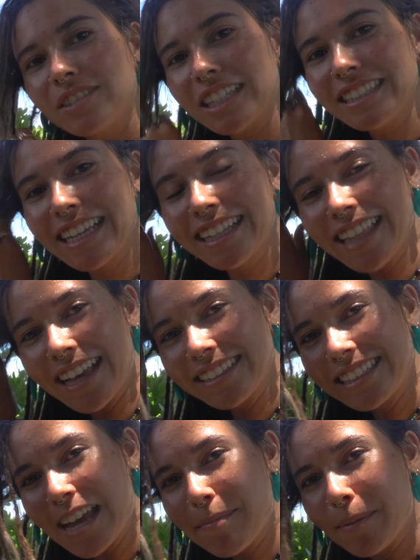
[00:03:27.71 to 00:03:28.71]
Just like
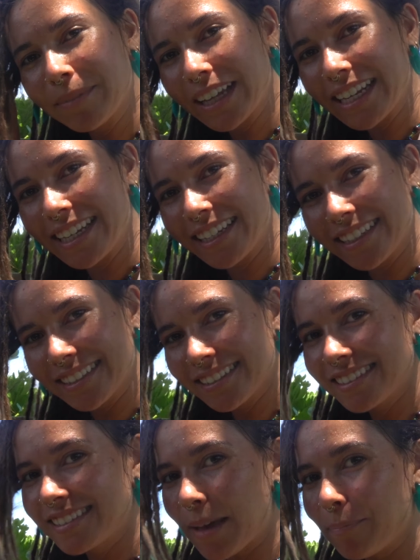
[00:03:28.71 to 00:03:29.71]
last time, I'm
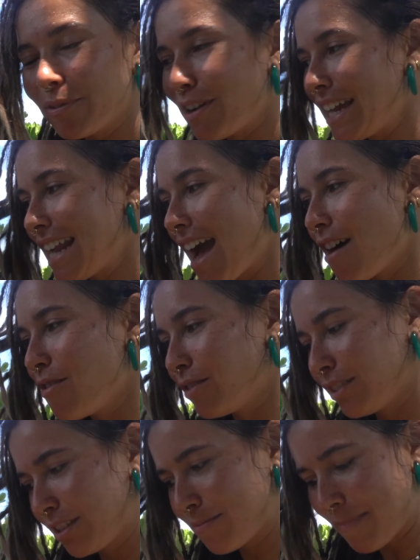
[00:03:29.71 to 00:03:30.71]
gonna separate
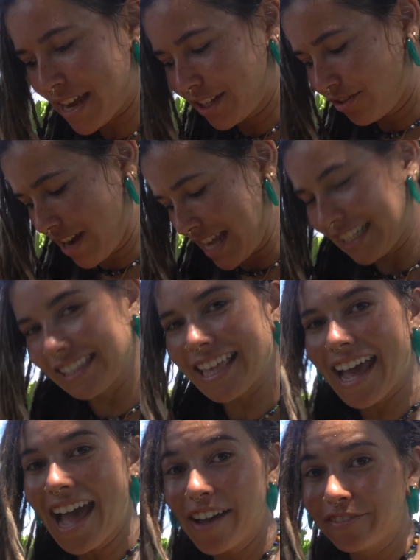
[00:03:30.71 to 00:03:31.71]
out my dreads
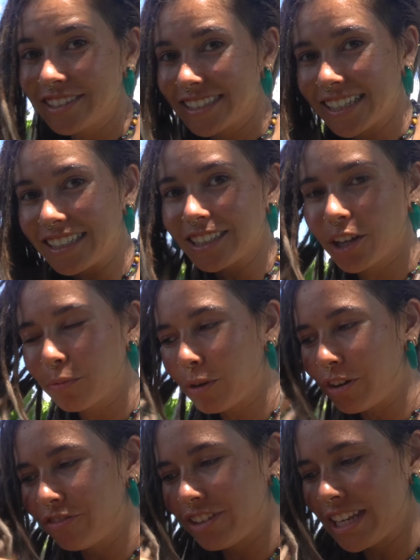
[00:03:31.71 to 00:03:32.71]
that have silk
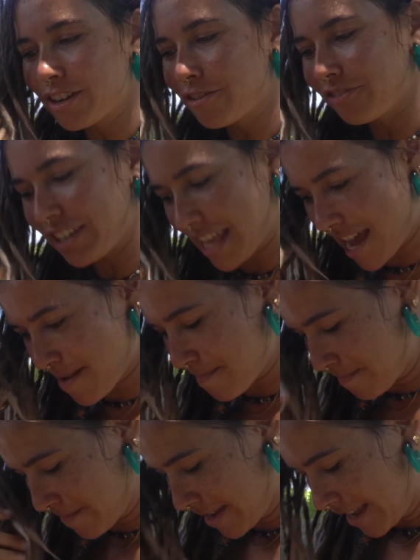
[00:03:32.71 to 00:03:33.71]
woven over
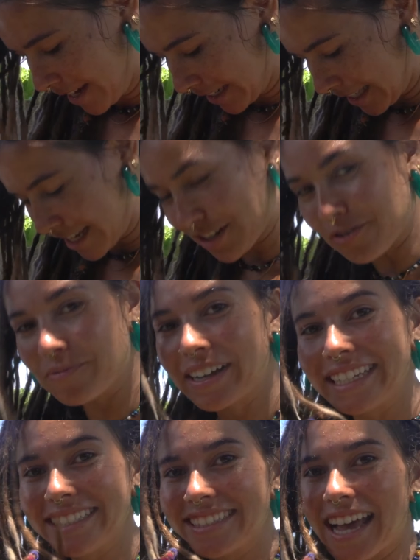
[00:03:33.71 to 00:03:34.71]
them because I don't
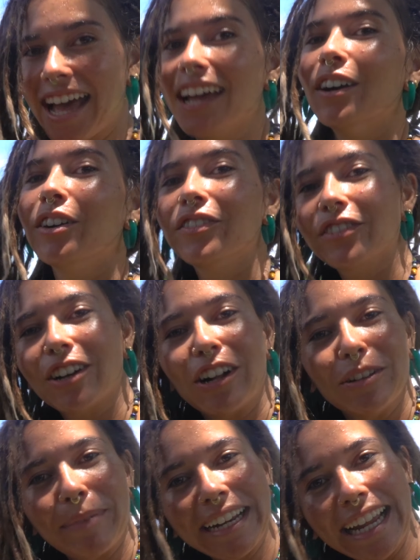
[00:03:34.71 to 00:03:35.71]
want to dye over
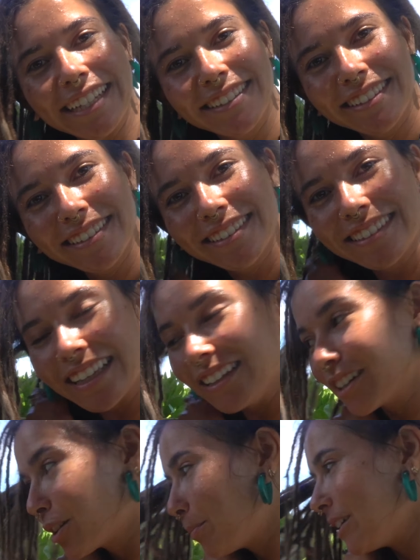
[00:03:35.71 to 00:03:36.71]
all my nice
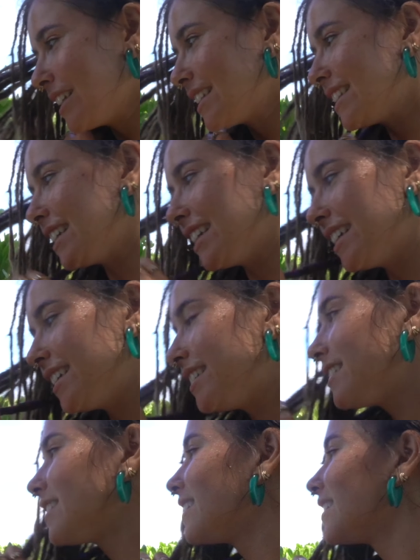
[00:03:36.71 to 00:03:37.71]
silk pieces.